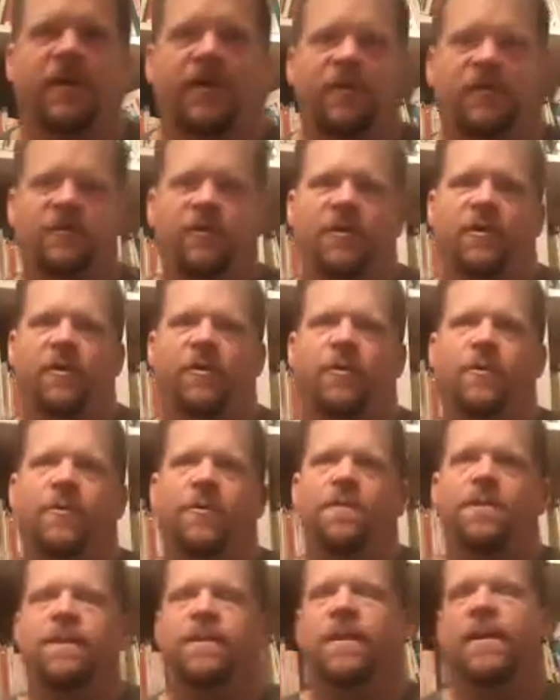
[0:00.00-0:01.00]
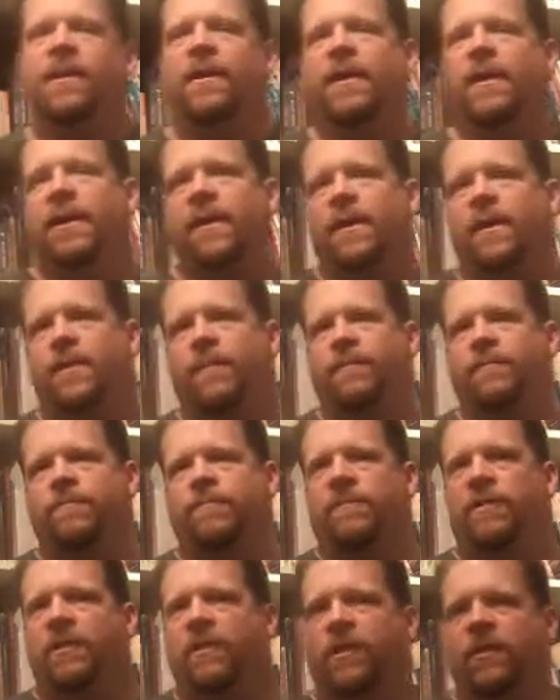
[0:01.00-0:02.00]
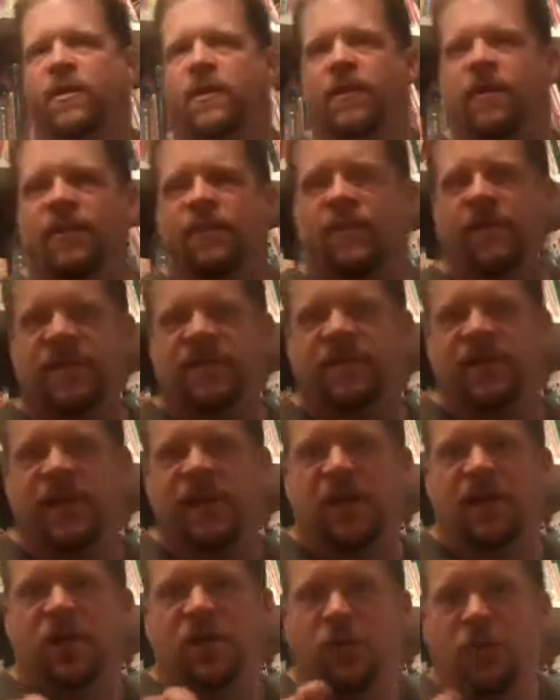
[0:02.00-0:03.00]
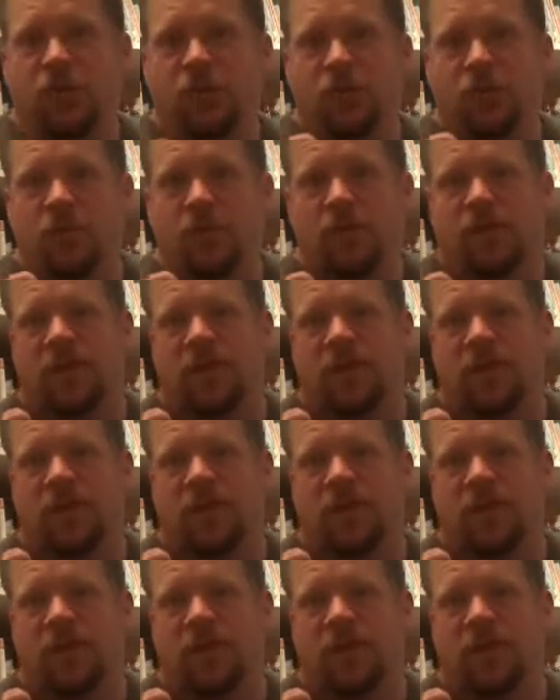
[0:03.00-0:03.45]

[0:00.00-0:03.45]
So if I say you